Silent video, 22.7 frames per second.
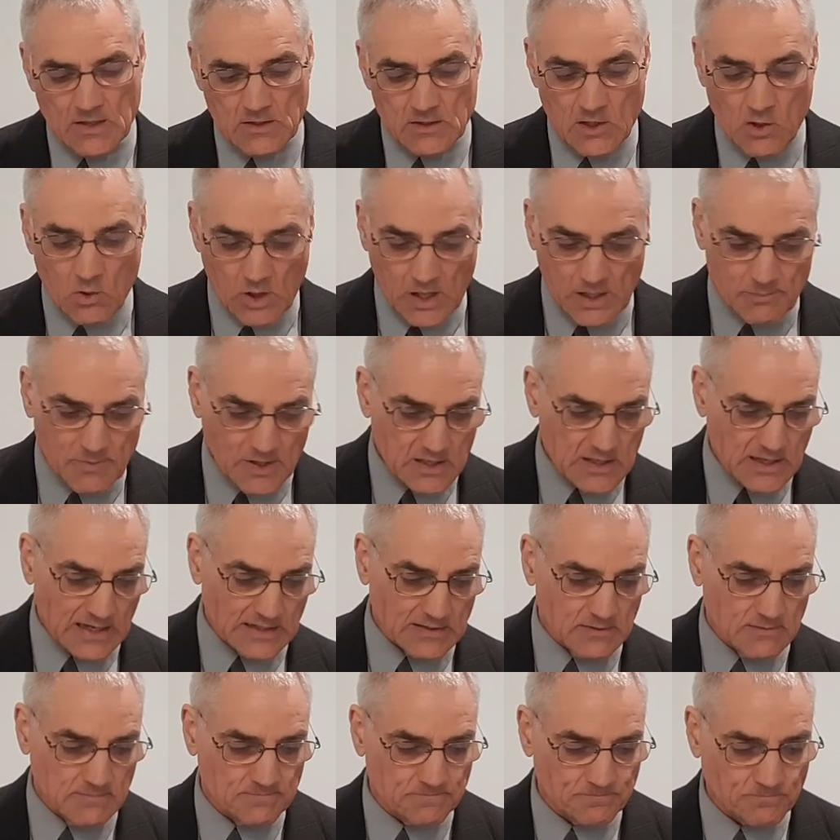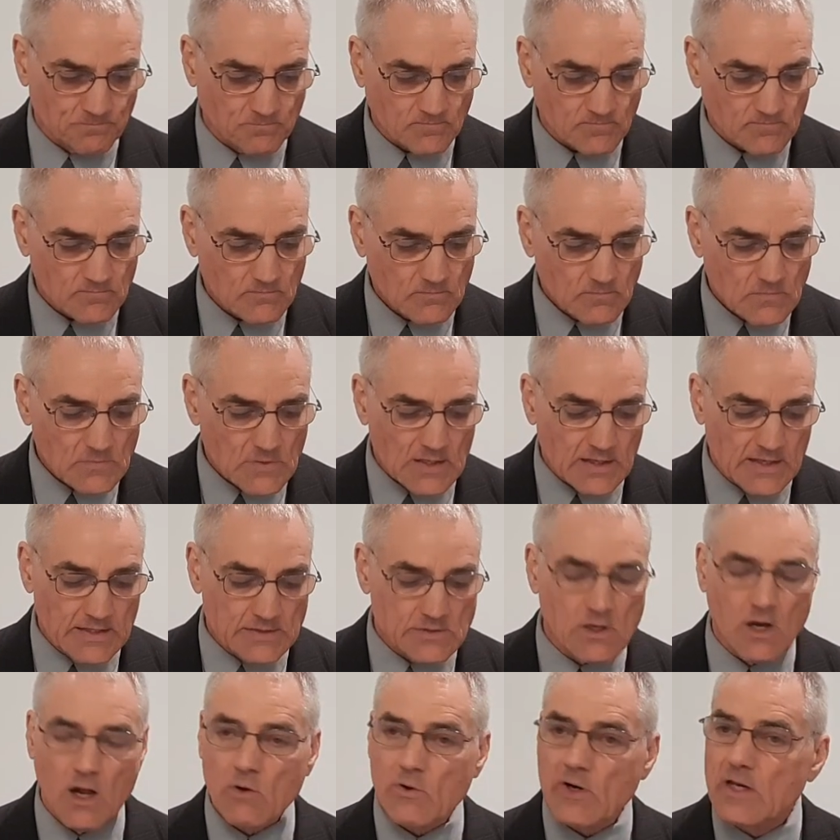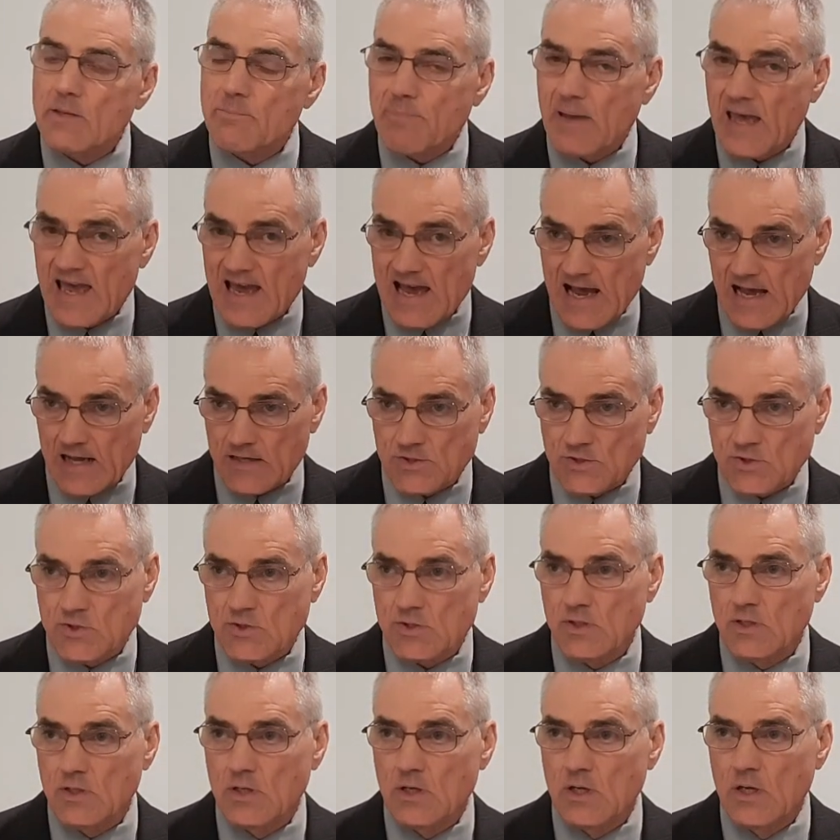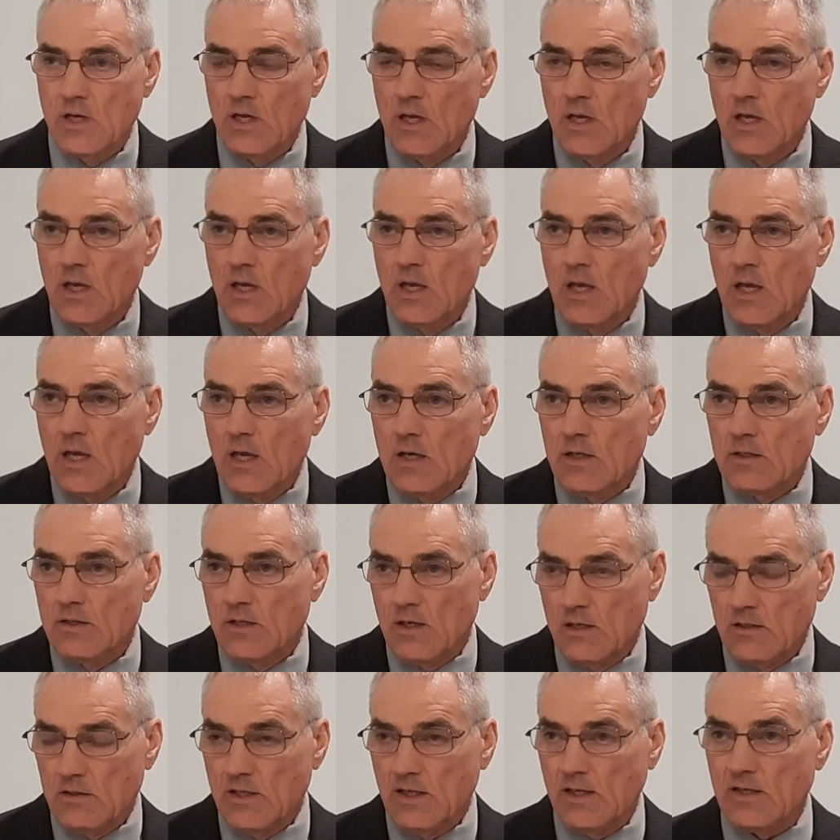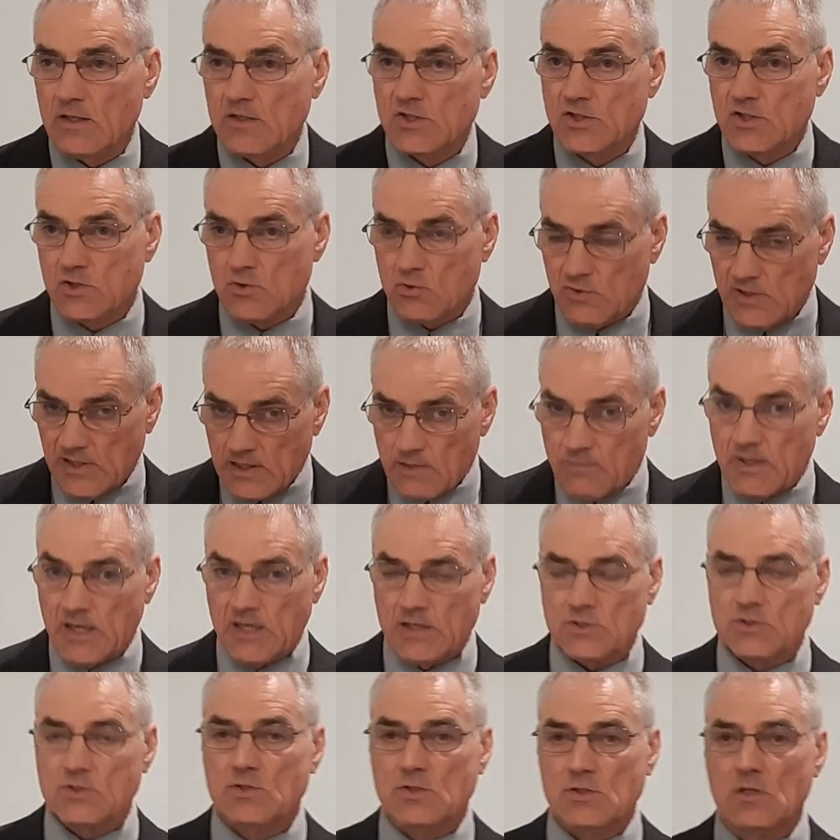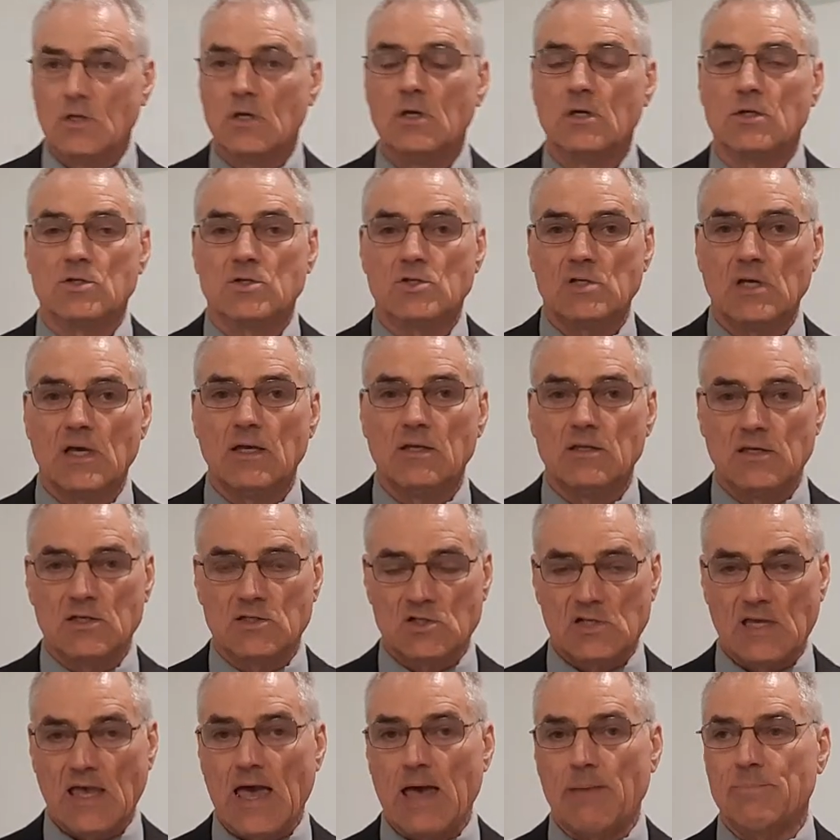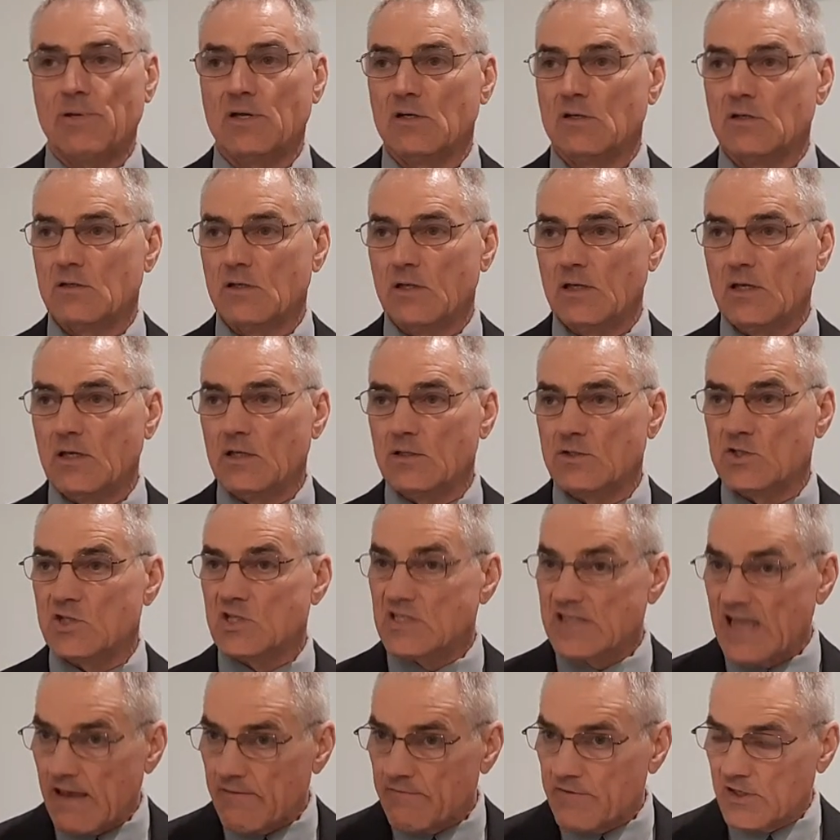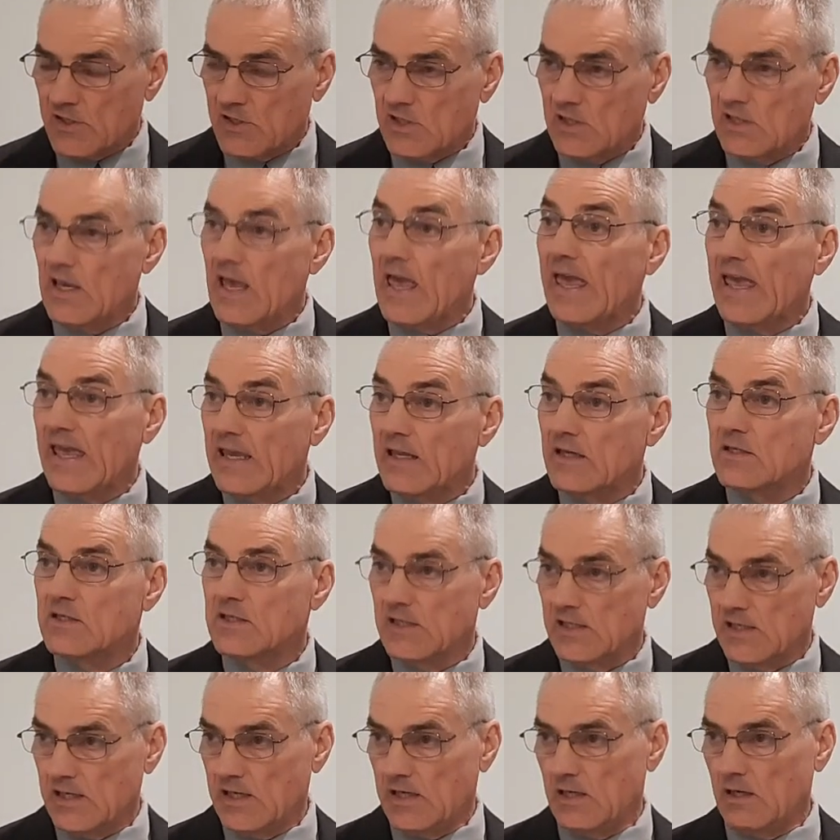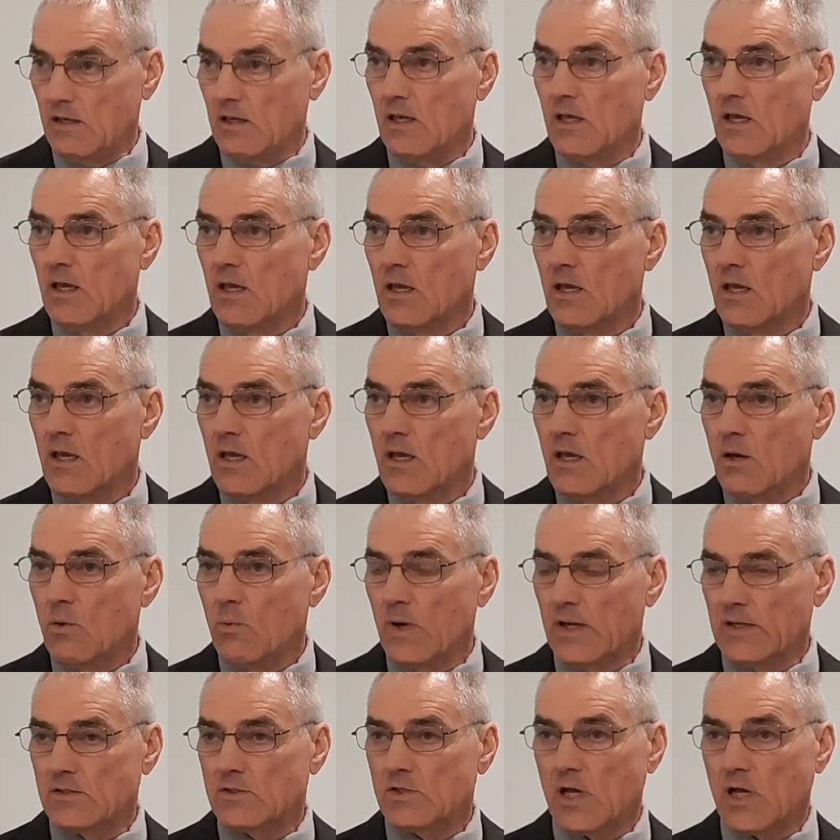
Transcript: no Armageddon. It's already passed. The, the extremists say this happened in 70 AD when